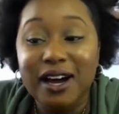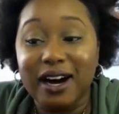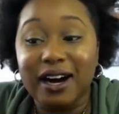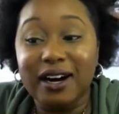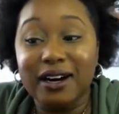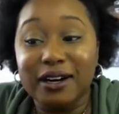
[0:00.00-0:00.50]

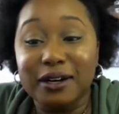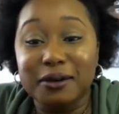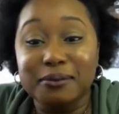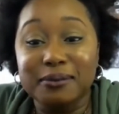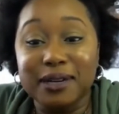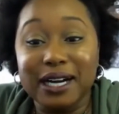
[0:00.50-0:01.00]

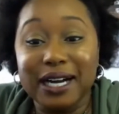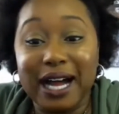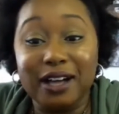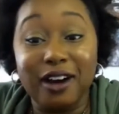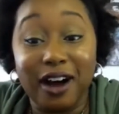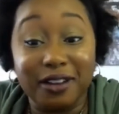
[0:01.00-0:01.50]
I'll
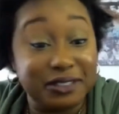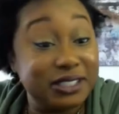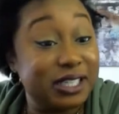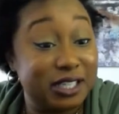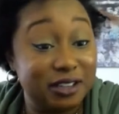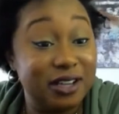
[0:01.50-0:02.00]

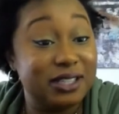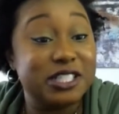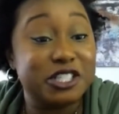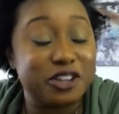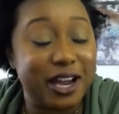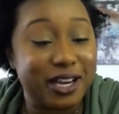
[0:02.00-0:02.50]
often get on
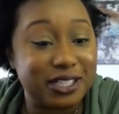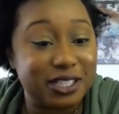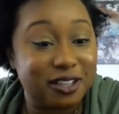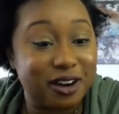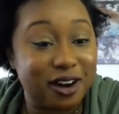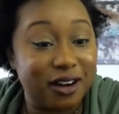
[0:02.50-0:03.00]
these strategy
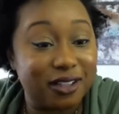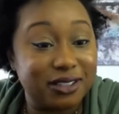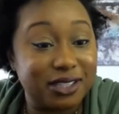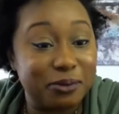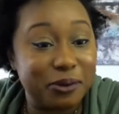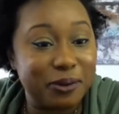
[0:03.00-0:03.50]
calls,
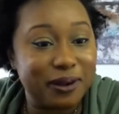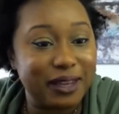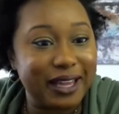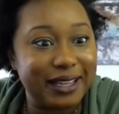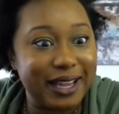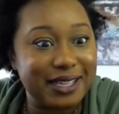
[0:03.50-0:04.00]
and people are
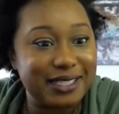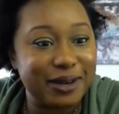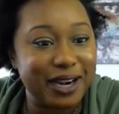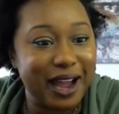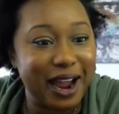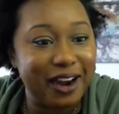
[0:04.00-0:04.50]
like, yes, I
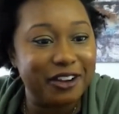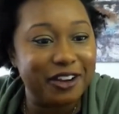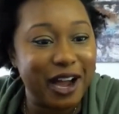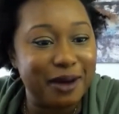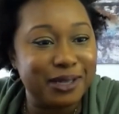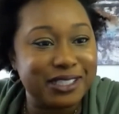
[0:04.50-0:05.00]
want to hire you.
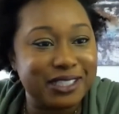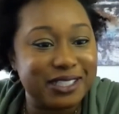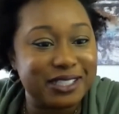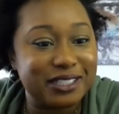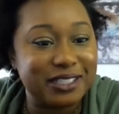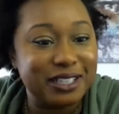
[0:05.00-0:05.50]
How much is
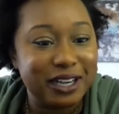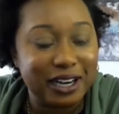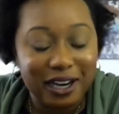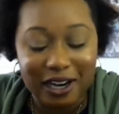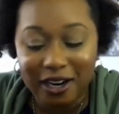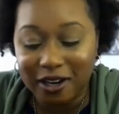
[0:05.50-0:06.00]
it?
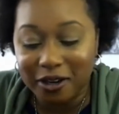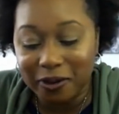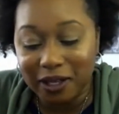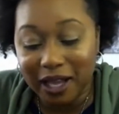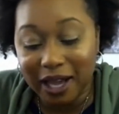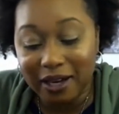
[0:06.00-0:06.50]
Oh,
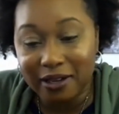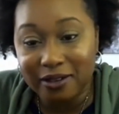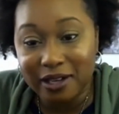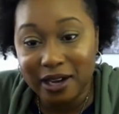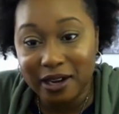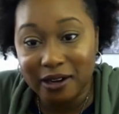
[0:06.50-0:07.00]
well, I don't
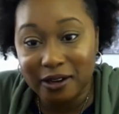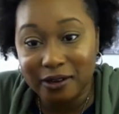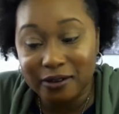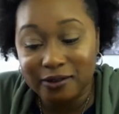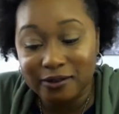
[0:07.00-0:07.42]
know.